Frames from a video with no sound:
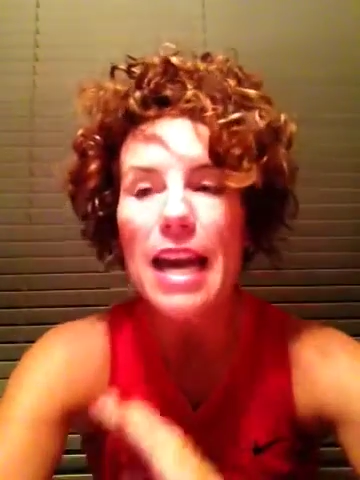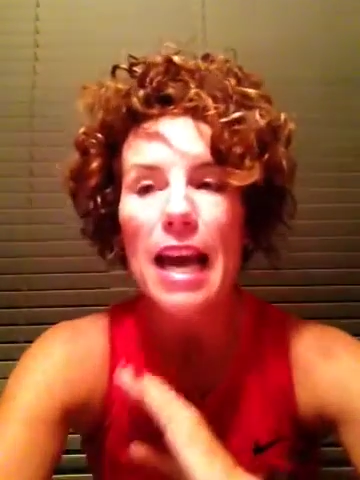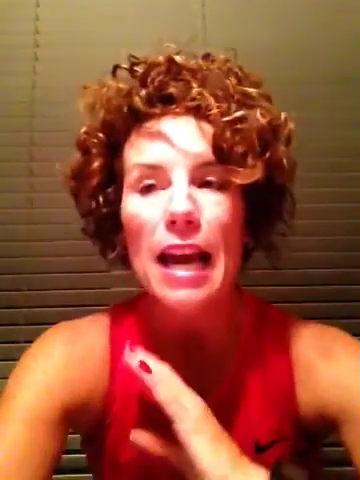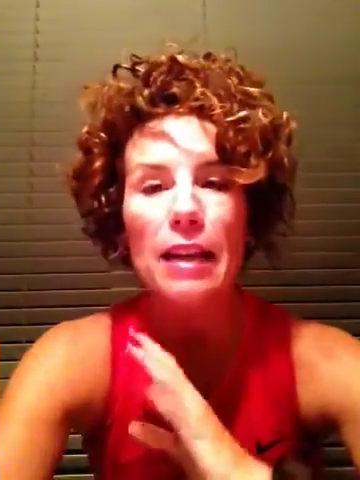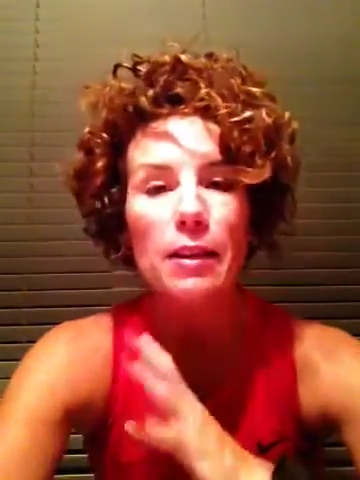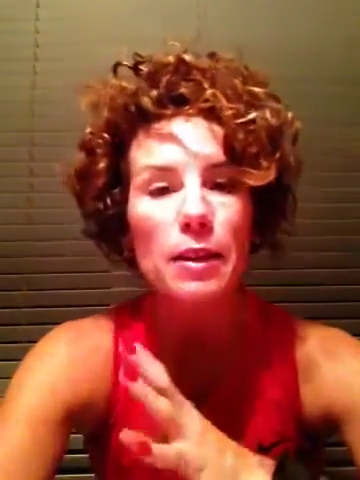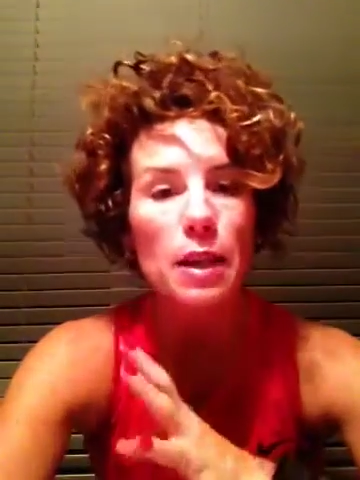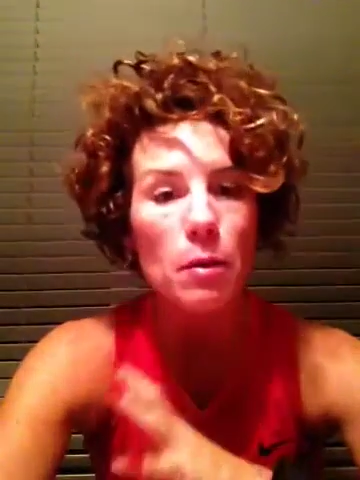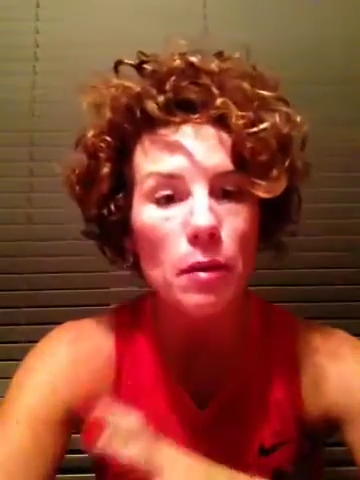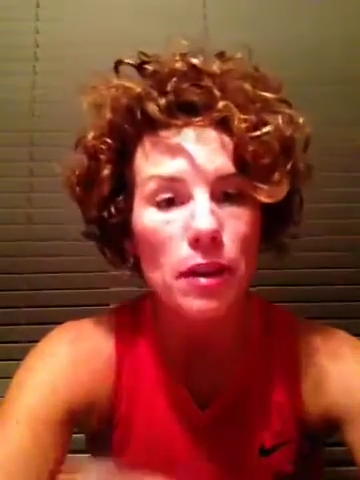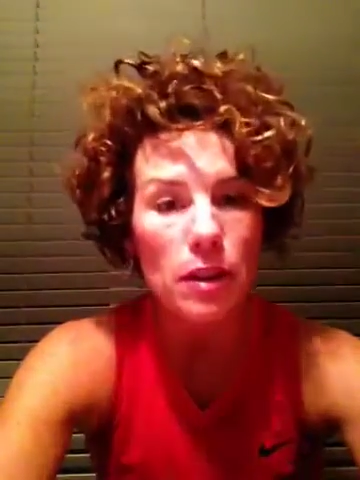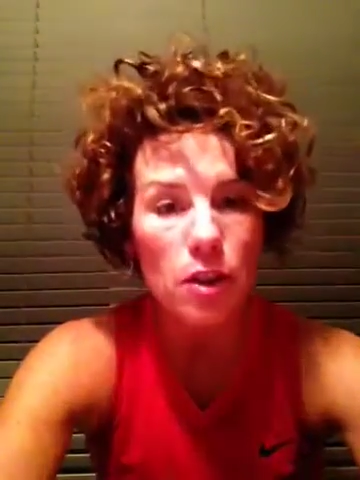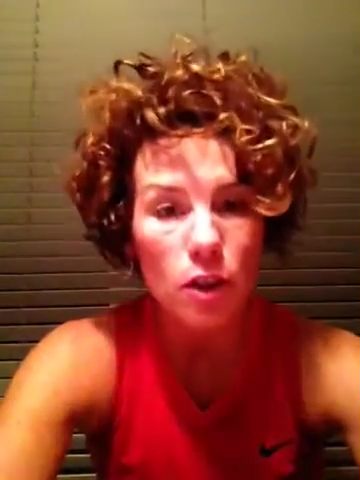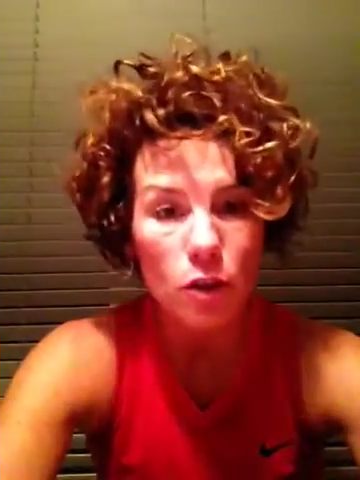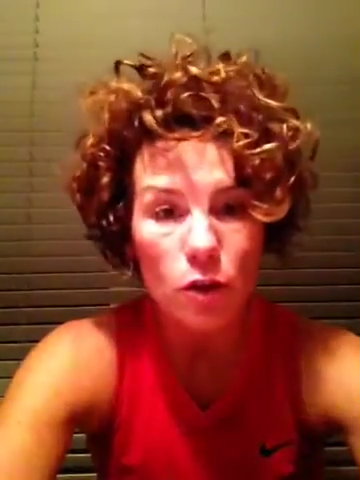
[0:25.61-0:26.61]
and see what
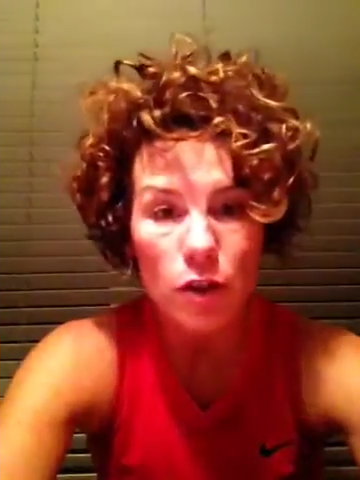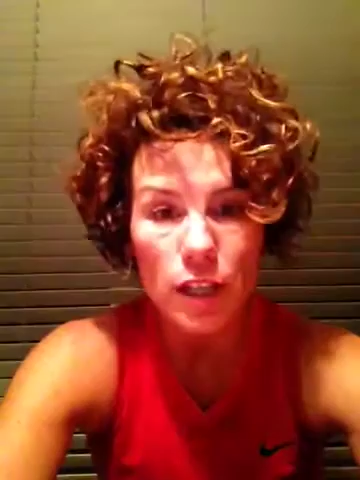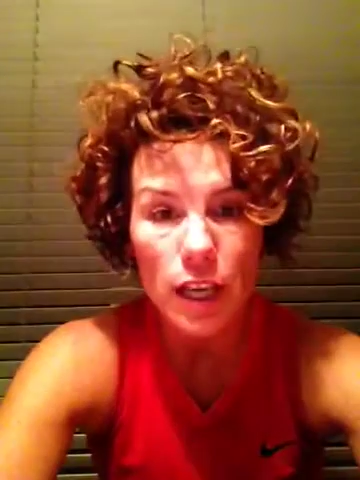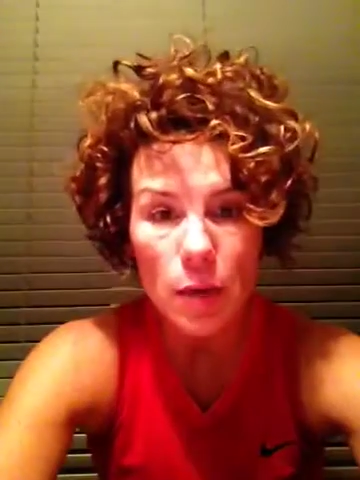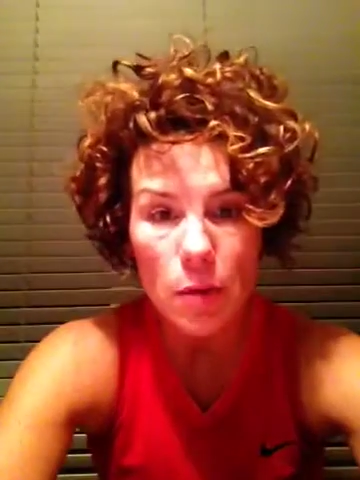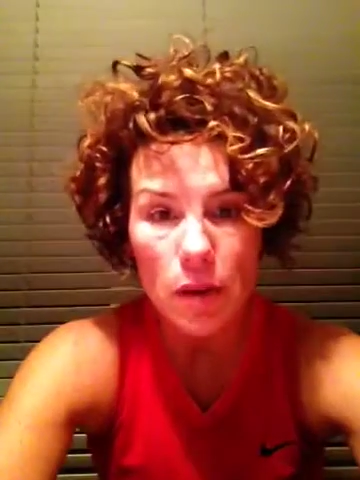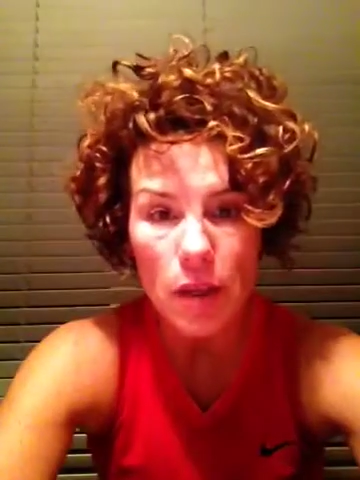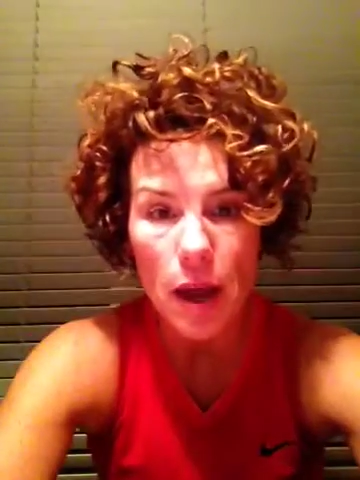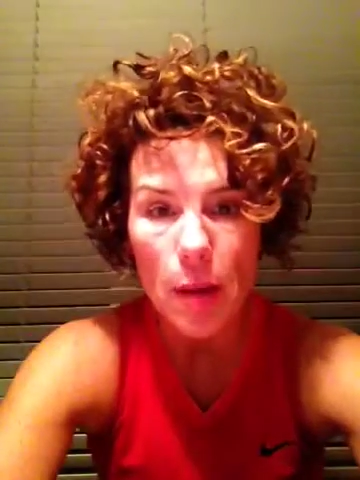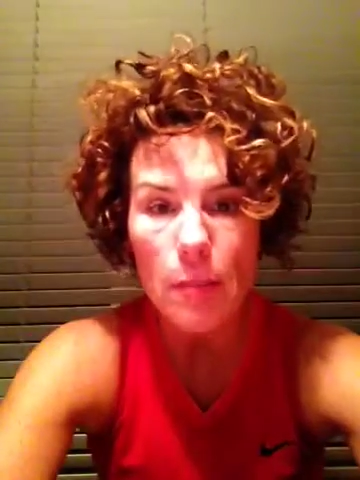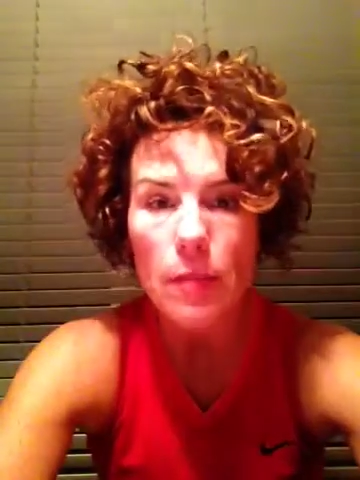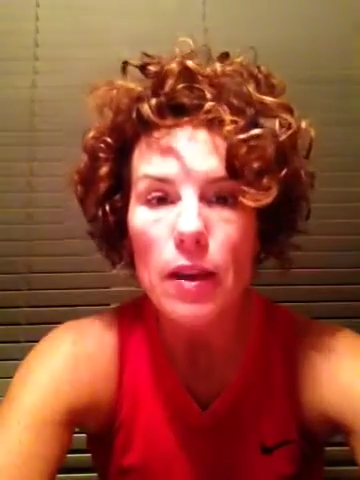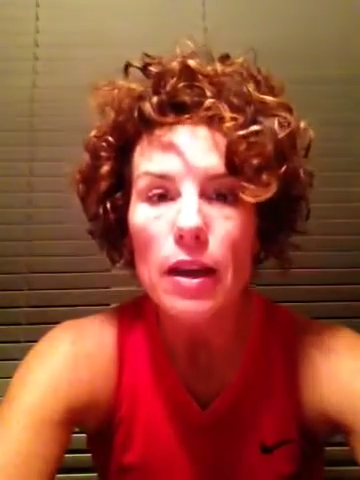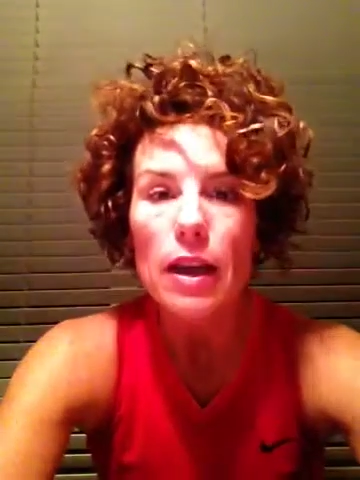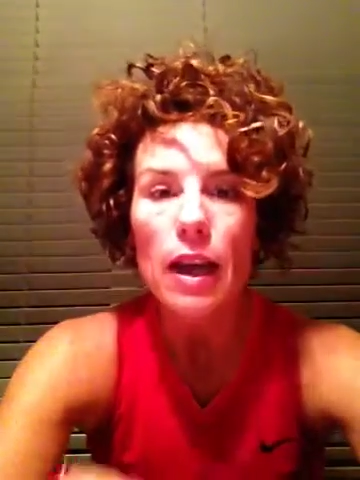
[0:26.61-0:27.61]
the children did with them
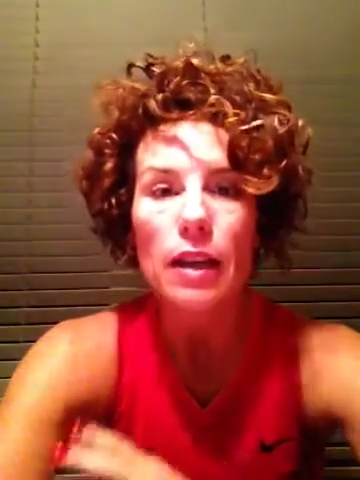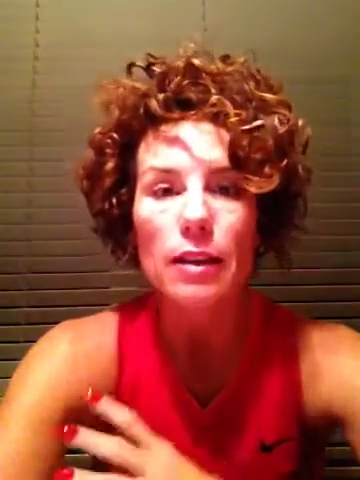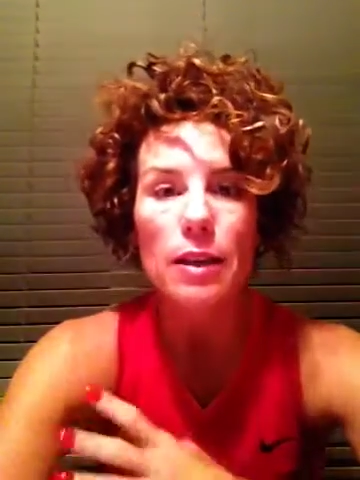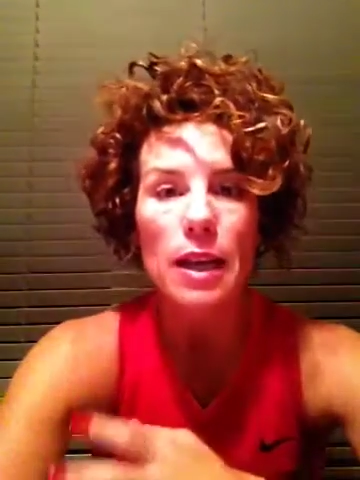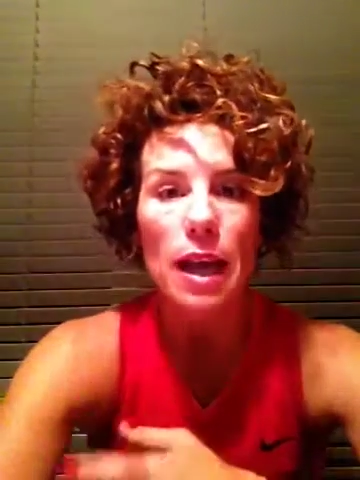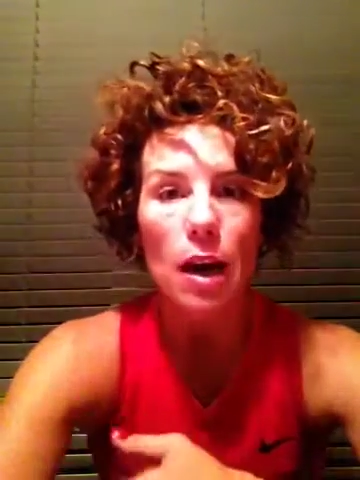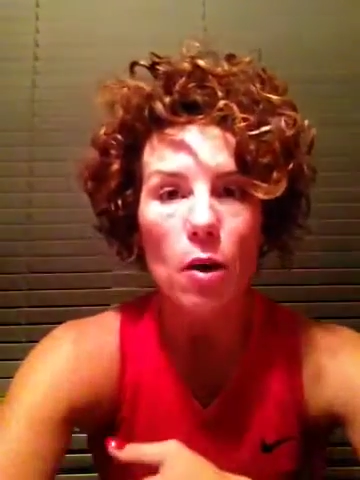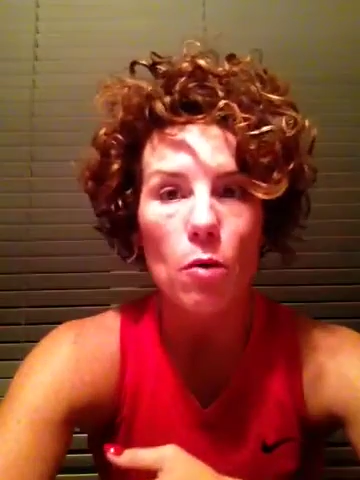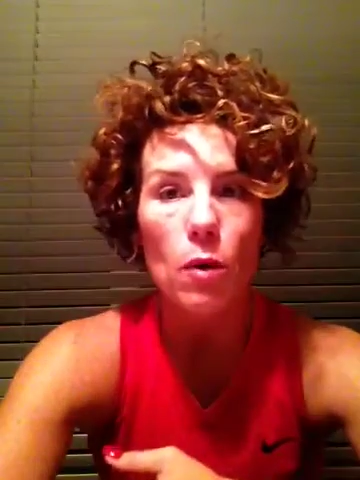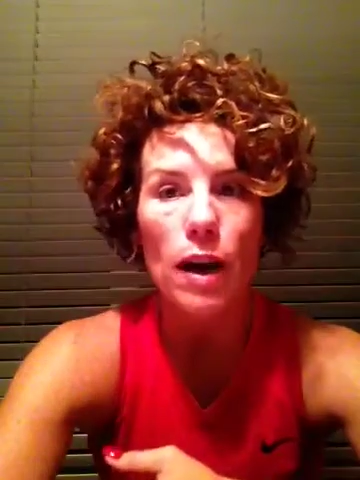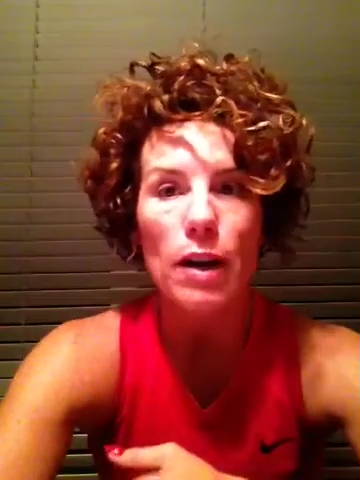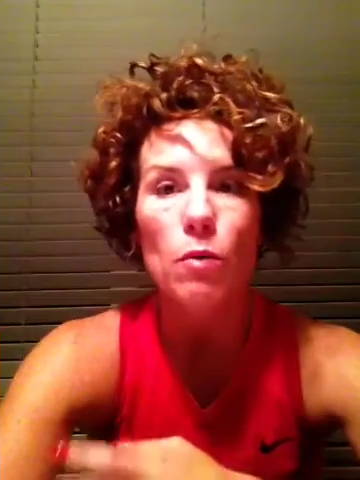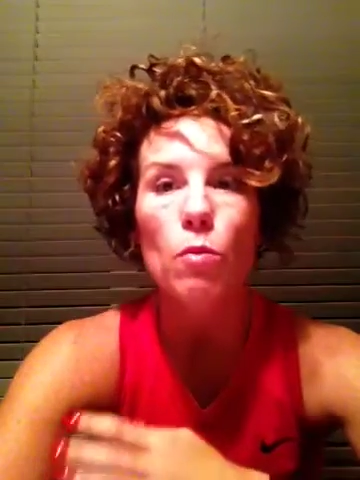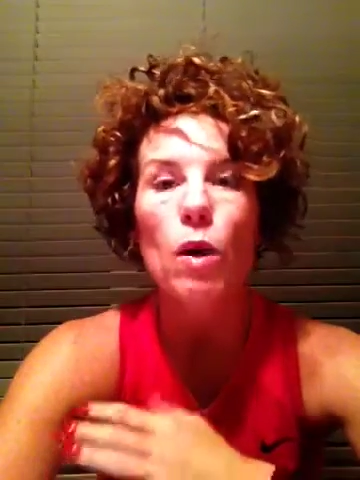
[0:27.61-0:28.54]
and see how it went.